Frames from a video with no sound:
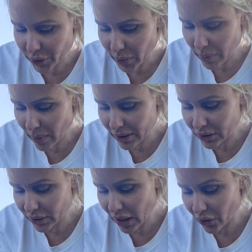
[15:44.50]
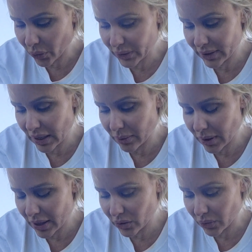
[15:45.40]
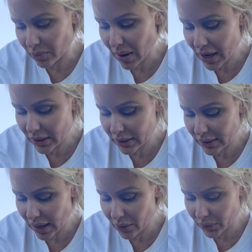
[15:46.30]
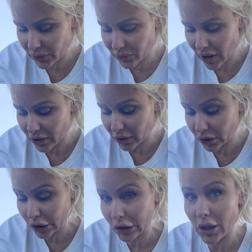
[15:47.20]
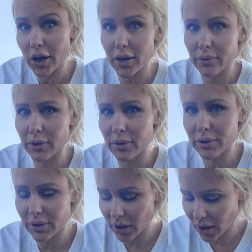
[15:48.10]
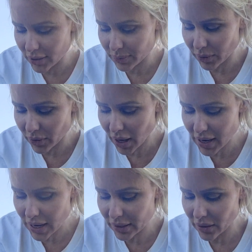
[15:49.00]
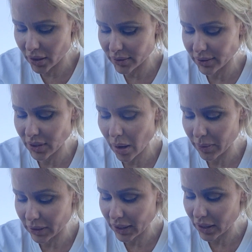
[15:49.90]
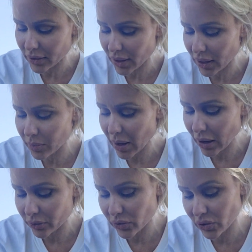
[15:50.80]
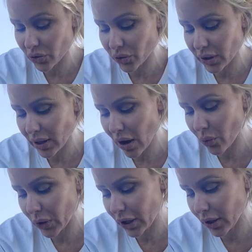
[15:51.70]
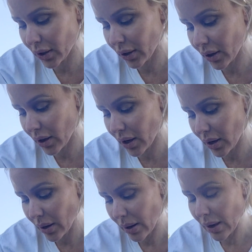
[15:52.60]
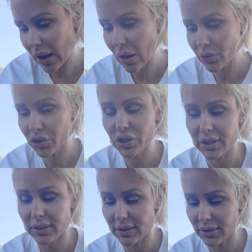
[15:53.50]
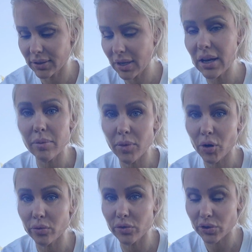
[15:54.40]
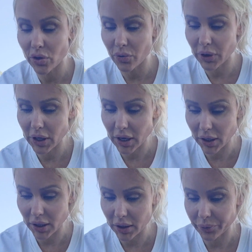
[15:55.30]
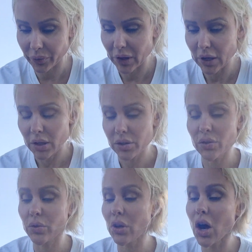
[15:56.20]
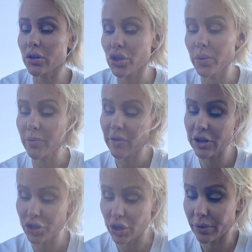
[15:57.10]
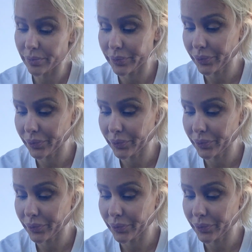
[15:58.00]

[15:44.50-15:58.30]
So my mental health was stabilized with meds. I was fed a lot when I was in the hospital. I ate nonstop and gained 8 pounds during that week. I was just skin and bones going in. So long-term vision.